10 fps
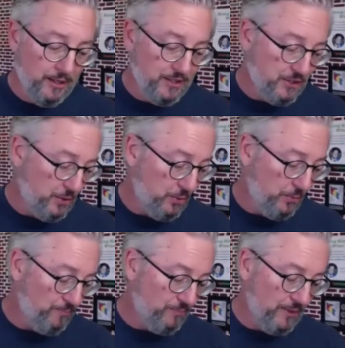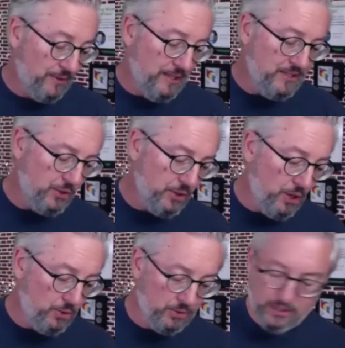So these are
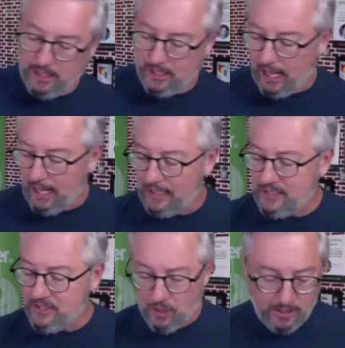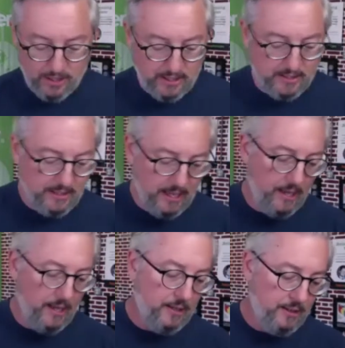notes that I started to
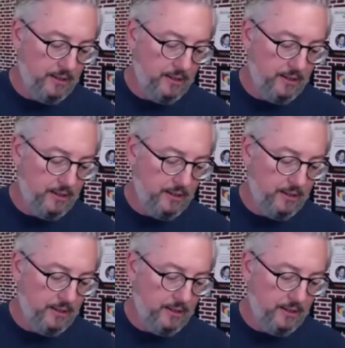take